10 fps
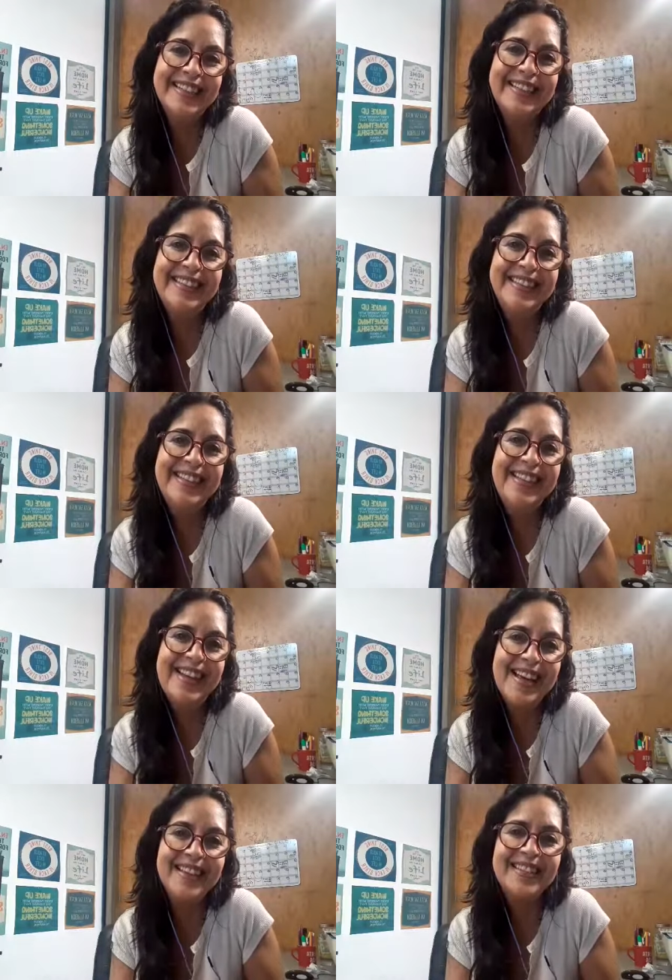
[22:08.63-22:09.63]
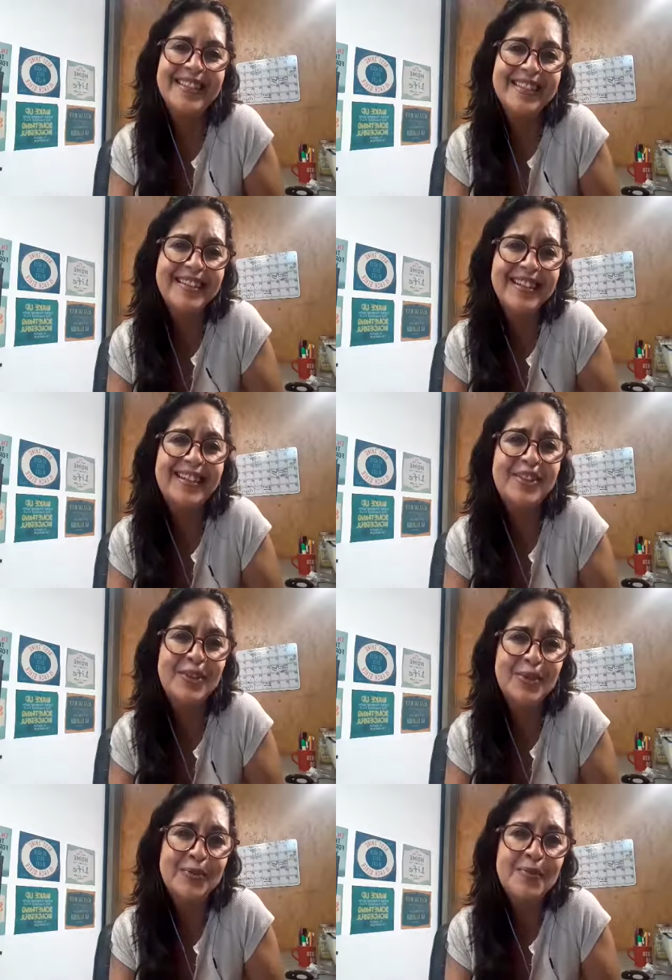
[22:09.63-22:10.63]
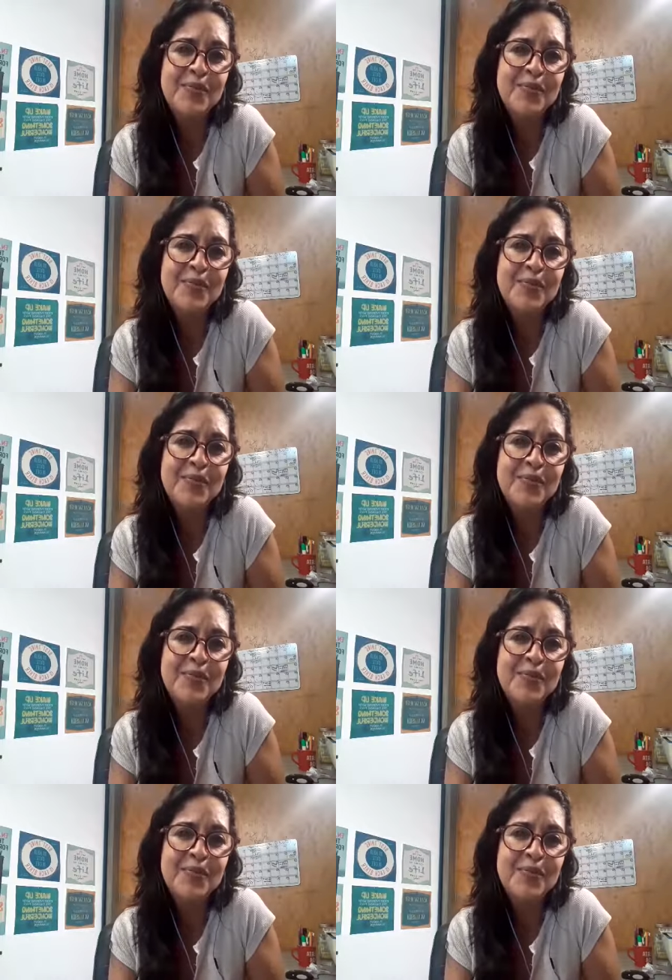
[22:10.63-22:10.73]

Ay, sí, Gladys, es cierto.